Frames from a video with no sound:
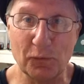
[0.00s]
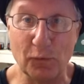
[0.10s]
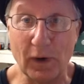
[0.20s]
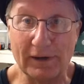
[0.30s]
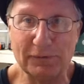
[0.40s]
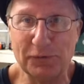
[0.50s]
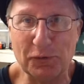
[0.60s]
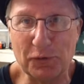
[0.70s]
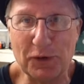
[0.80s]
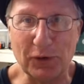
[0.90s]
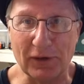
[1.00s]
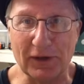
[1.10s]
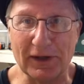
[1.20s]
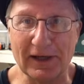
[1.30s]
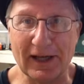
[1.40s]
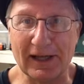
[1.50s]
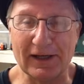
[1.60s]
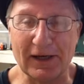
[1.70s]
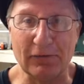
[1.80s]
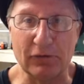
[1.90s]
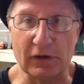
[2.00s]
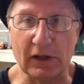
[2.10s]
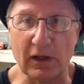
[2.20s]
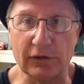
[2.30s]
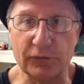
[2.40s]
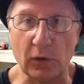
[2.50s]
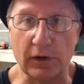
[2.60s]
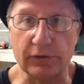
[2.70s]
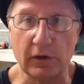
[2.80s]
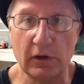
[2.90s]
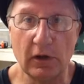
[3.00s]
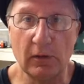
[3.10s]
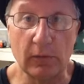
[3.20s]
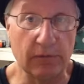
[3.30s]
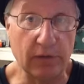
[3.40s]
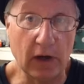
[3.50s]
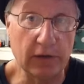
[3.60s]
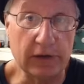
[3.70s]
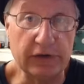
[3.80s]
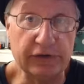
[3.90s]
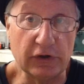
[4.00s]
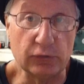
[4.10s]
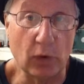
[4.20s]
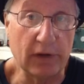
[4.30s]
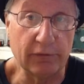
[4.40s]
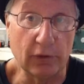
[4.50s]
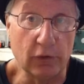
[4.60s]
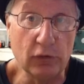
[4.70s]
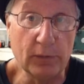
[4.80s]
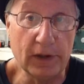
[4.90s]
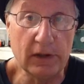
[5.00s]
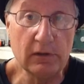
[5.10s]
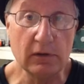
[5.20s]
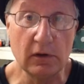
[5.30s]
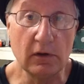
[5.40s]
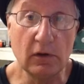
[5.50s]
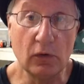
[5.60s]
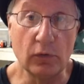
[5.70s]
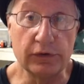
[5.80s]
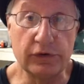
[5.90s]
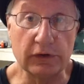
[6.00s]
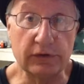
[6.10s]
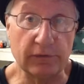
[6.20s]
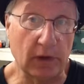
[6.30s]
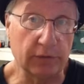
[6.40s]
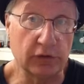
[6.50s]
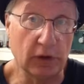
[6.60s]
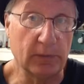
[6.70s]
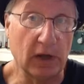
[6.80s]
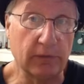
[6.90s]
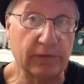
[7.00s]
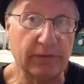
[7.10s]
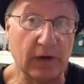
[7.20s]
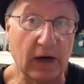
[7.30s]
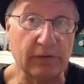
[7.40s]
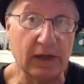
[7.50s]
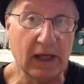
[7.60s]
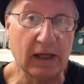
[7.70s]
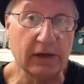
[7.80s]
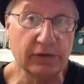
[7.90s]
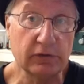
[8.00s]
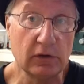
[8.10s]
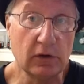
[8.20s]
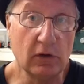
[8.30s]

what you read on the internet and everything else was, by far the easiest way for a newbie was just, if I was going to be out for 5 days,